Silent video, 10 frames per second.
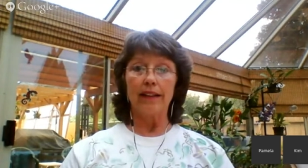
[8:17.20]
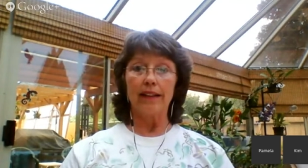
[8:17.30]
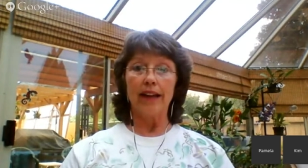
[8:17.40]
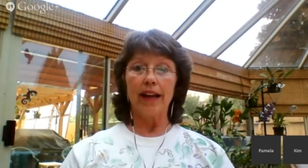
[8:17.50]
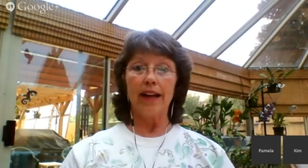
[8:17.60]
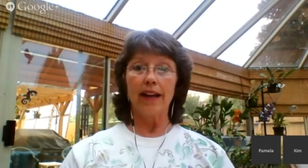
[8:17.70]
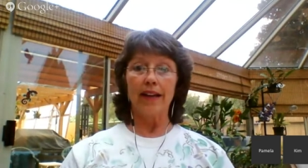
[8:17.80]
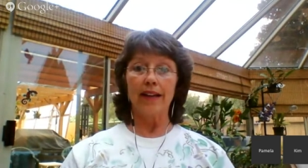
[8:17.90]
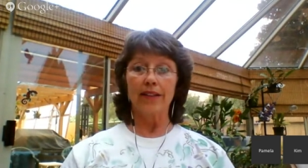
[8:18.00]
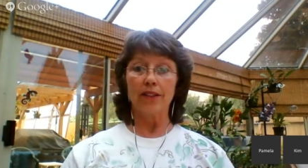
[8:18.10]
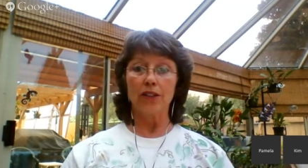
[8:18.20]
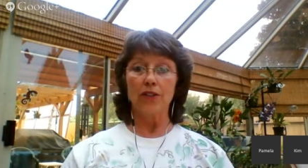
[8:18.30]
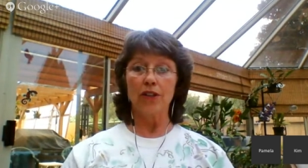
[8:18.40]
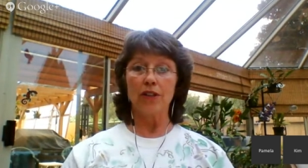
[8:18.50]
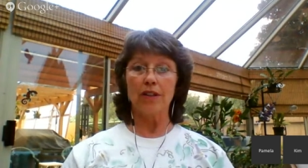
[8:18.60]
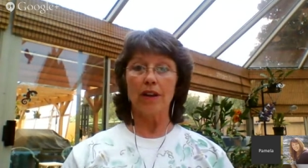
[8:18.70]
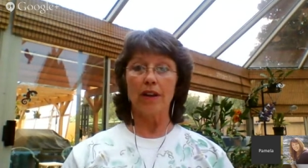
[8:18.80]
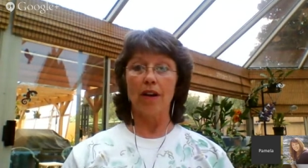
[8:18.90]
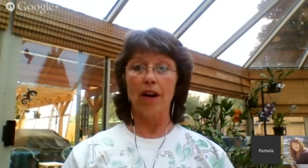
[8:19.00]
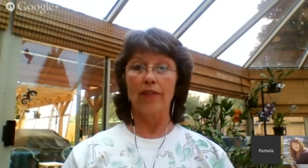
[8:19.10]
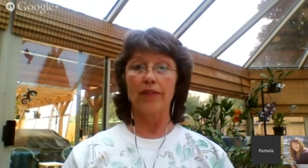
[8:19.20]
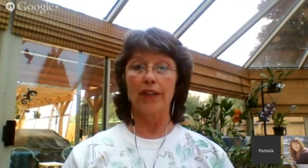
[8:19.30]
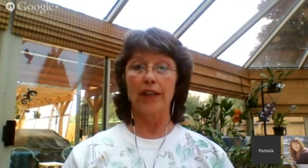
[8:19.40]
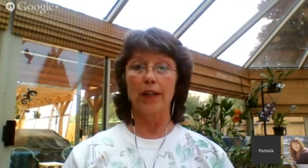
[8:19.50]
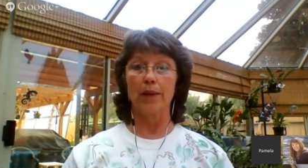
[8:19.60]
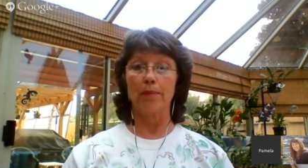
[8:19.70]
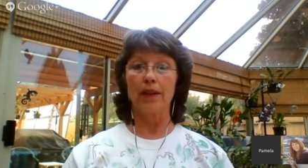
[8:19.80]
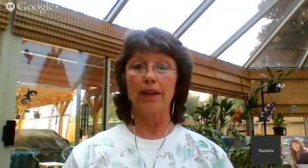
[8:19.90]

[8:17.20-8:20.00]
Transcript: And you just cut off, Kim.